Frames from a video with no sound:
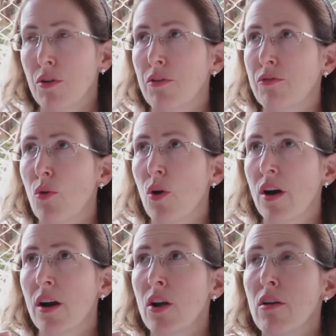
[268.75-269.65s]

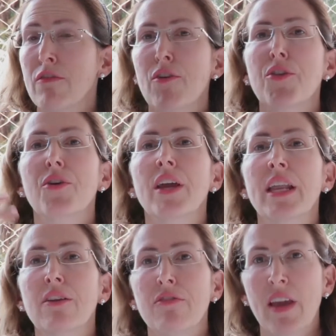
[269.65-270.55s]
for further
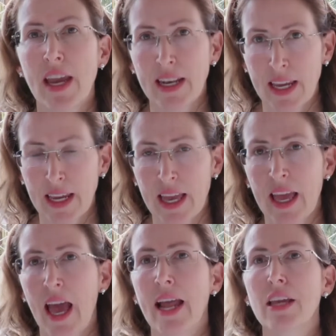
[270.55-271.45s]
innovating
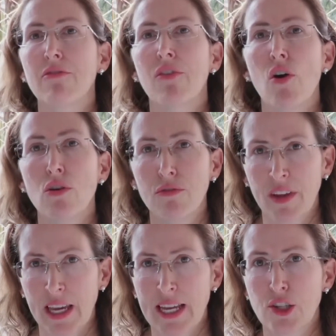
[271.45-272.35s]
and
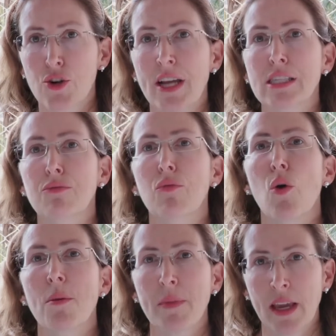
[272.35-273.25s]
evolving and
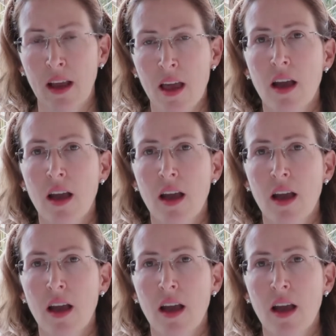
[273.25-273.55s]
transforming